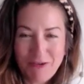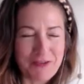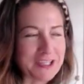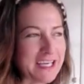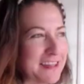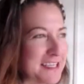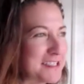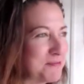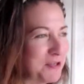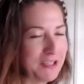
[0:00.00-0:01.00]
hopefully
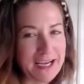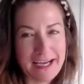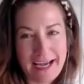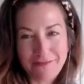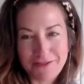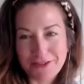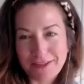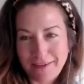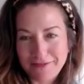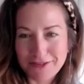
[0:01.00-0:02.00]
this will
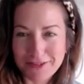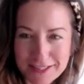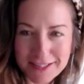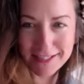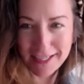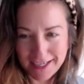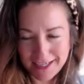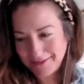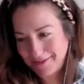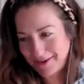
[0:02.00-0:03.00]
after this
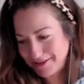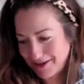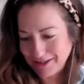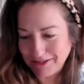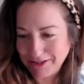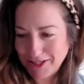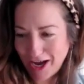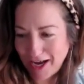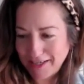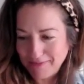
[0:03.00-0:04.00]
our little
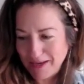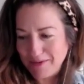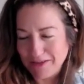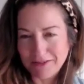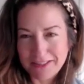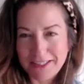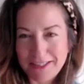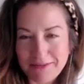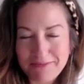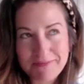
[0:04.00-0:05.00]
talk, maybe
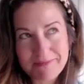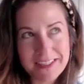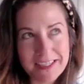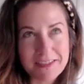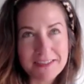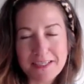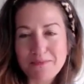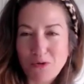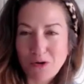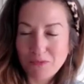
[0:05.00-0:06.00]
you'll, even
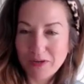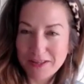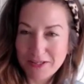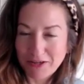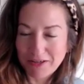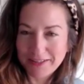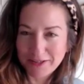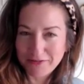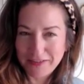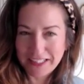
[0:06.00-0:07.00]
sit more with your
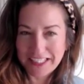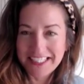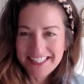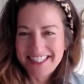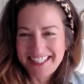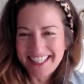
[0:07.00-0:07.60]
feelings.